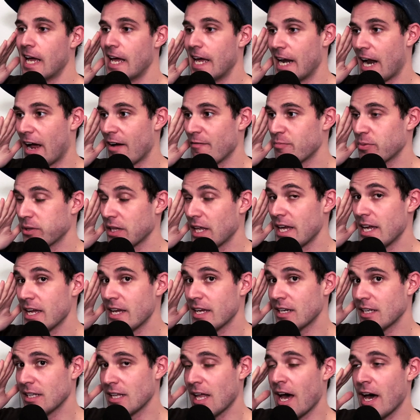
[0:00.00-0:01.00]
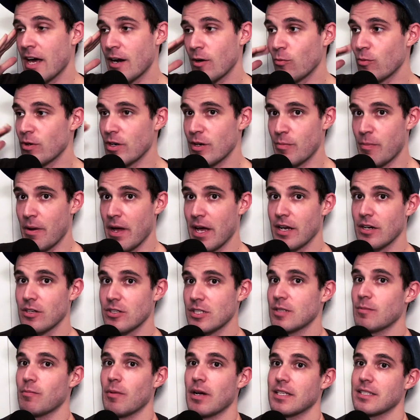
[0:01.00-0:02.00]
And I've played a lot of weird
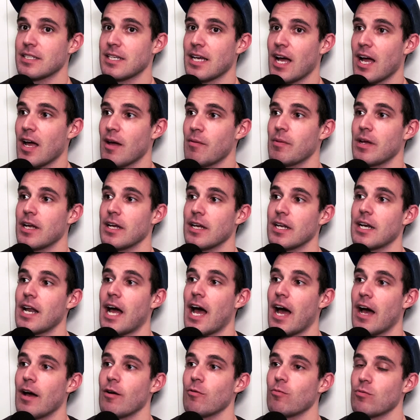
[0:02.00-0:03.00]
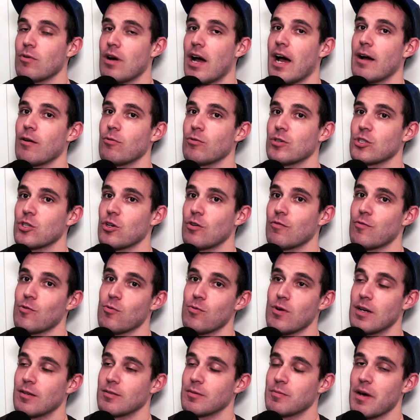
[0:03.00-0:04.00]
pedals in my time, and I was
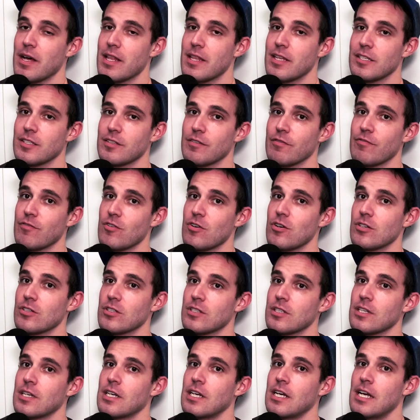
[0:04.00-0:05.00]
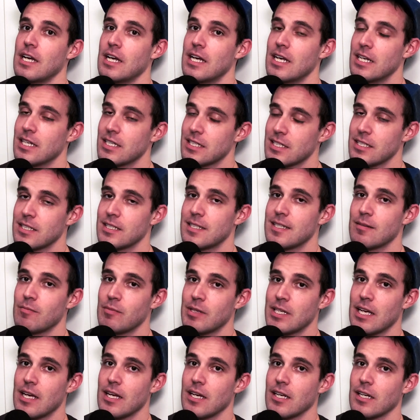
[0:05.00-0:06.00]
overwhelmed by this at first. It is
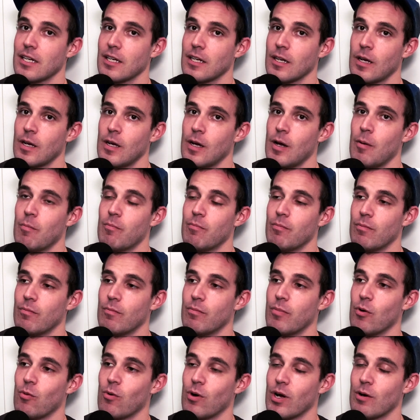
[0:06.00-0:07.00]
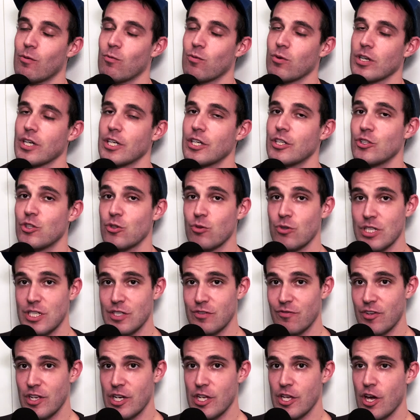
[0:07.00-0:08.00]
intimidating. But what we're going to do in
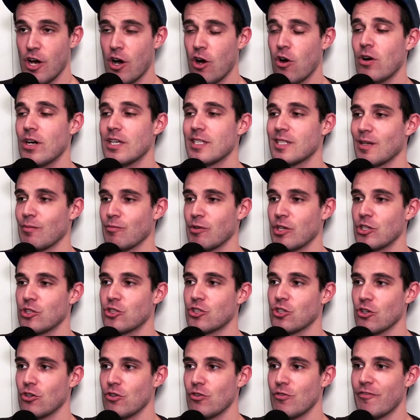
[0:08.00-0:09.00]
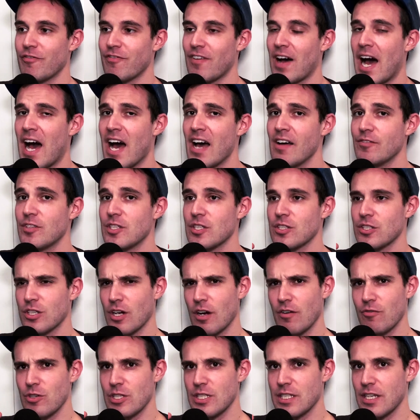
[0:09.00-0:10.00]
this video is I'm going to show you 5
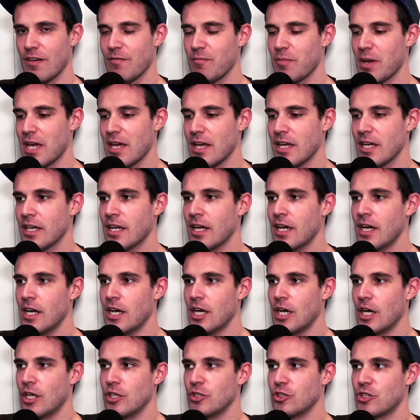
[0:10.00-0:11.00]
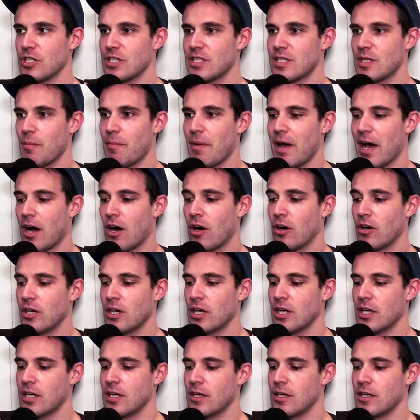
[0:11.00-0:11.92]
discoveries I've made just about